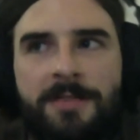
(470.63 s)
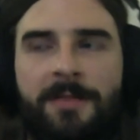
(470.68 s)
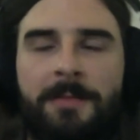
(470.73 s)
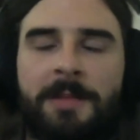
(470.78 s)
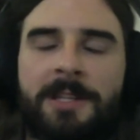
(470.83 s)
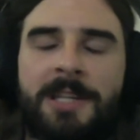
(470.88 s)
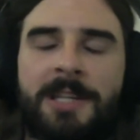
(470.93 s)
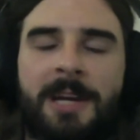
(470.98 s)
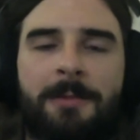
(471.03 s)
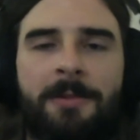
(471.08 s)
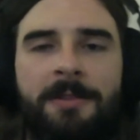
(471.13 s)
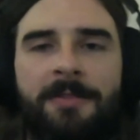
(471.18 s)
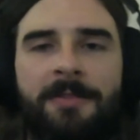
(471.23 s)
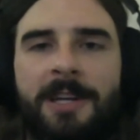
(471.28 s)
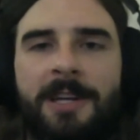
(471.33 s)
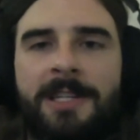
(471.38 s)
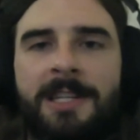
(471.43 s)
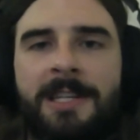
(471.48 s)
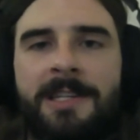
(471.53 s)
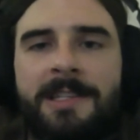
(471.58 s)
from the table of
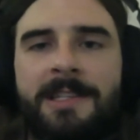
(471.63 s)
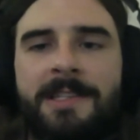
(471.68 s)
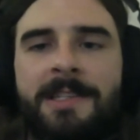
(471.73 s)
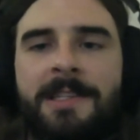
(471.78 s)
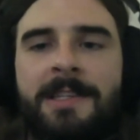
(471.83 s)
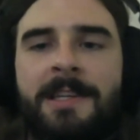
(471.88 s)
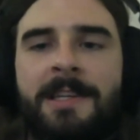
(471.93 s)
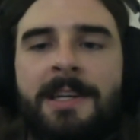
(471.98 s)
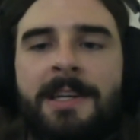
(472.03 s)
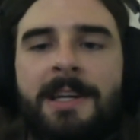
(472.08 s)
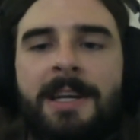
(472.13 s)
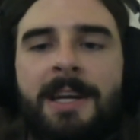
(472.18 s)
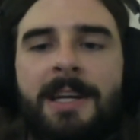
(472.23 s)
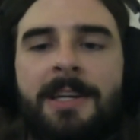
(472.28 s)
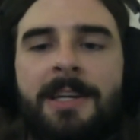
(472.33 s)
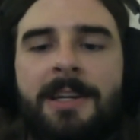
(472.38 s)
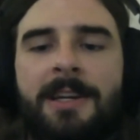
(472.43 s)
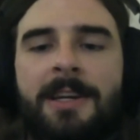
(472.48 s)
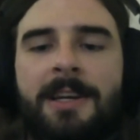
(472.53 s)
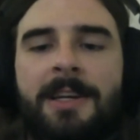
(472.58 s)
ideas
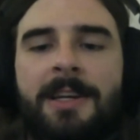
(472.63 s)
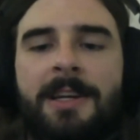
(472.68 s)
and